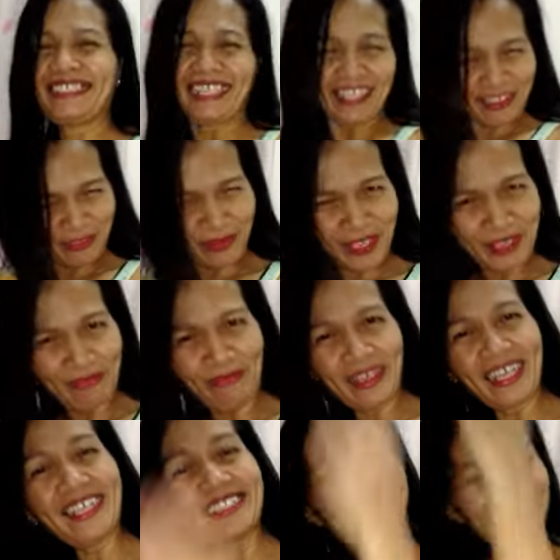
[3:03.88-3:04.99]
thank you very
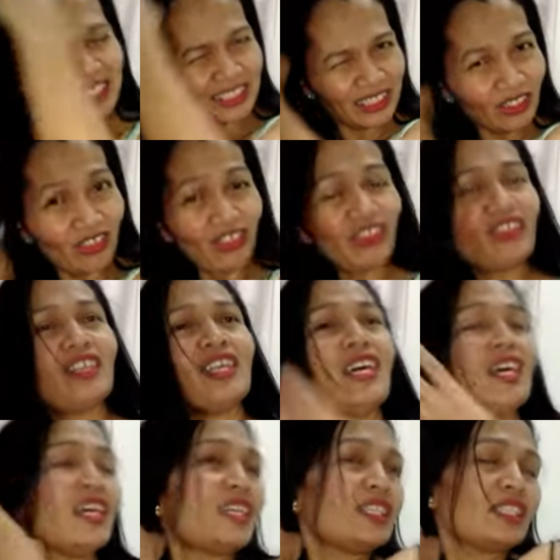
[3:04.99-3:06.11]
much, that's all.
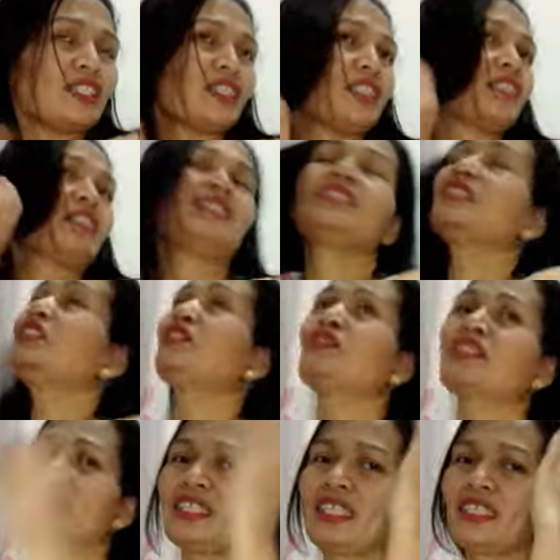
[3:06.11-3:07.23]
It's
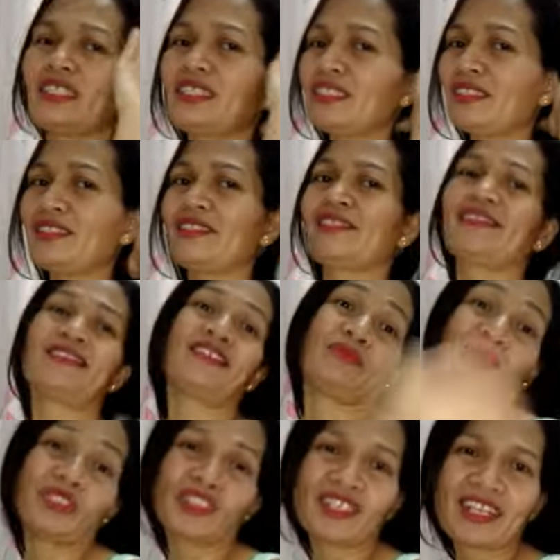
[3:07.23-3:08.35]
okay guys,
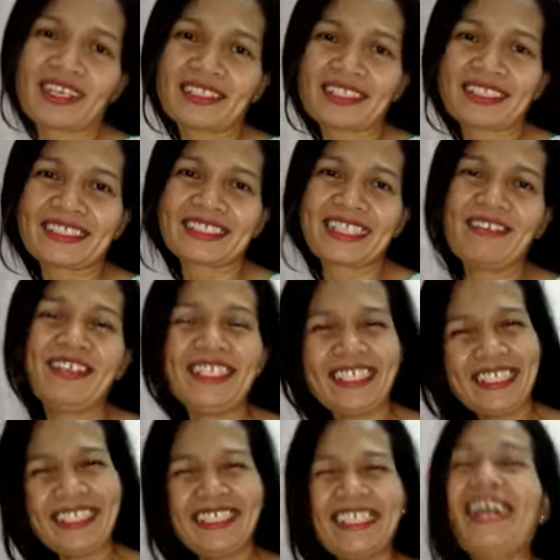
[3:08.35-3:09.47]
better luck next
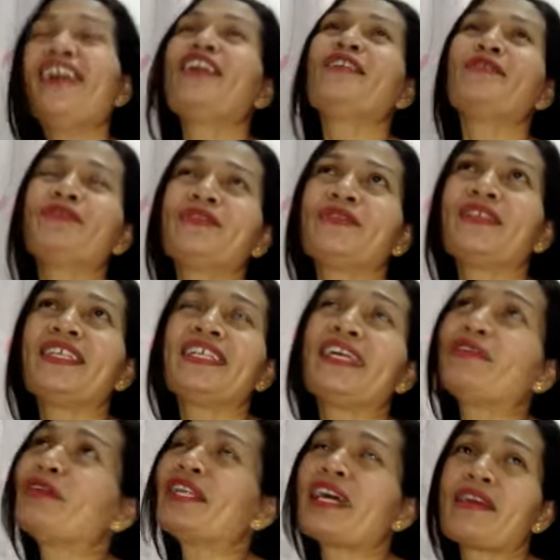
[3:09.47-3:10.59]
time.
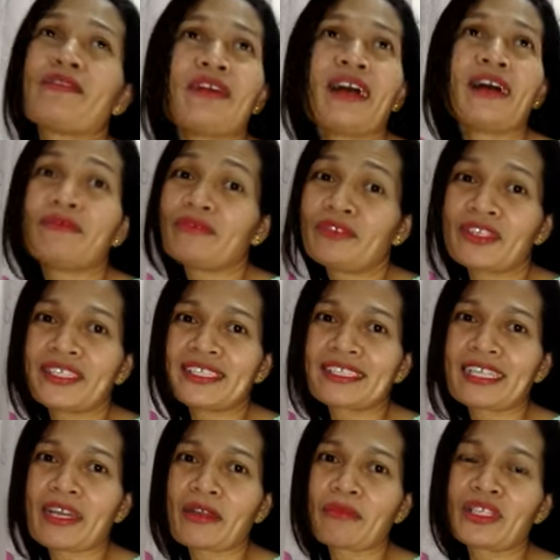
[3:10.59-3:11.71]
When I have first
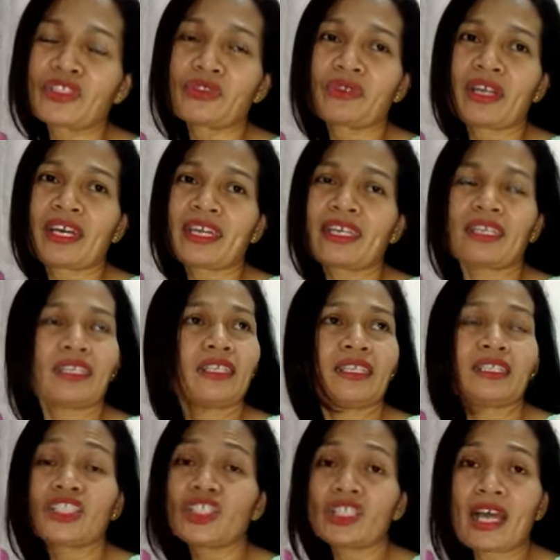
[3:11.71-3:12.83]
time I strike,
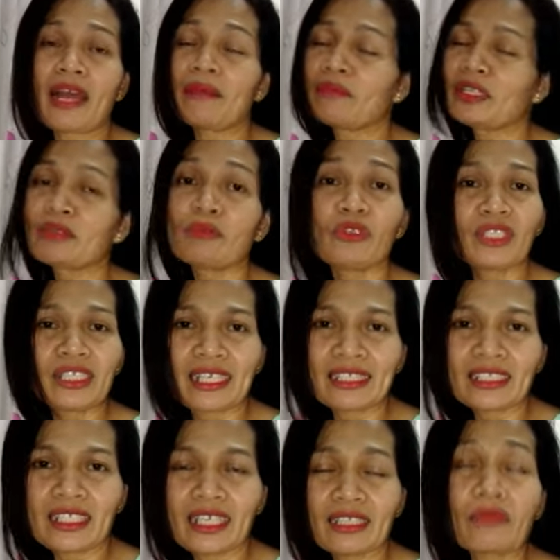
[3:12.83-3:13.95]
it's I'm not monetized
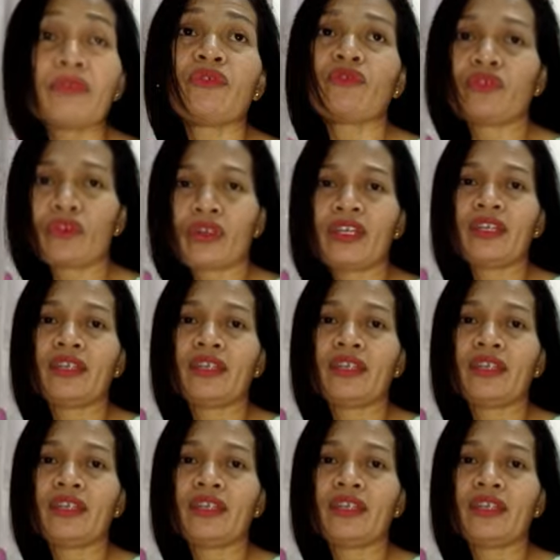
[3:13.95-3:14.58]
yet before.